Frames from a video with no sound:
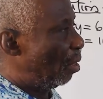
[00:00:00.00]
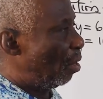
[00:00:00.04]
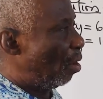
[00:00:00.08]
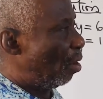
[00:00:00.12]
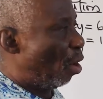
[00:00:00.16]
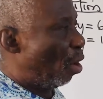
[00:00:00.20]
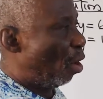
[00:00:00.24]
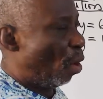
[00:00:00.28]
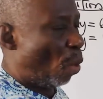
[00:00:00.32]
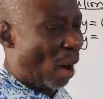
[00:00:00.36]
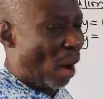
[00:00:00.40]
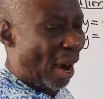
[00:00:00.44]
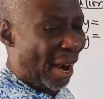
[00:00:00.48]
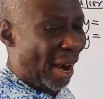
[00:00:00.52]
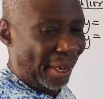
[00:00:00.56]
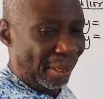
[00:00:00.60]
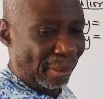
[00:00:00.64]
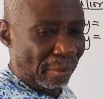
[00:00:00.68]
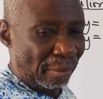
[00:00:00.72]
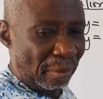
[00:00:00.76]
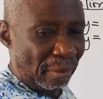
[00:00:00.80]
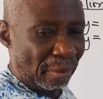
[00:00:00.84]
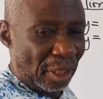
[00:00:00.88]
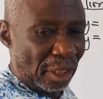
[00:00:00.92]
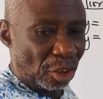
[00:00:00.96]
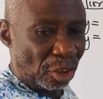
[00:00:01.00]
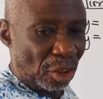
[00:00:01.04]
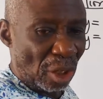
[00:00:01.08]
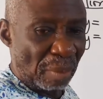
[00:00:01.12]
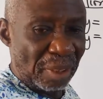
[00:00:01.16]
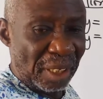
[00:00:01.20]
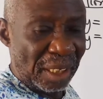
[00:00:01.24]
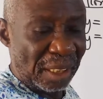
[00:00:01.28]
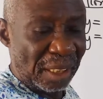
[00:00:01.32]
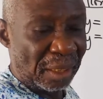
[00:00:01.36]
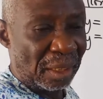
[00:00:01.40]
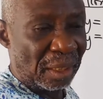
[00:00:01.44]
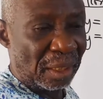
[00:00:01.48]
Or y, the
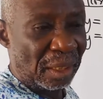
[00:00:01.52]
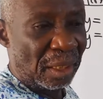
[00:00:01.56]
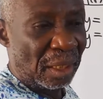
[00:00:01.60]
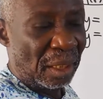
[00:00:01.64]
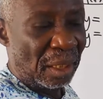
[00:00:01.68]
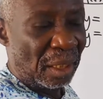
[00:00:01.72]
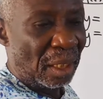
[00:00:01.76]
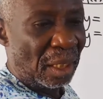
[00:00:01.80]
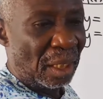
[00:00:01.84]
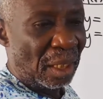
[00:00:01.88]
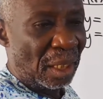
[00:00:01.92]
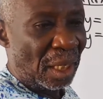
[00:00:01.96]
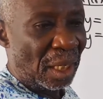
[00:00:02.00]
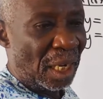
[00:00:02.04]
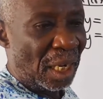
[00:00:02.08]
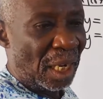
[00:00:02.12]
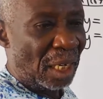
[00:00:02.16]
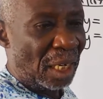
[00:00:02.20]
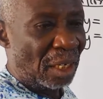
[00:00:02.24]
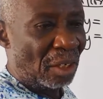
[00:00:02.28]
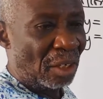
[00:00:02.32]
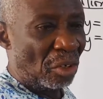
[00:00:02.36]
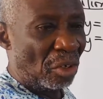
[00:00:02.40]
subject. And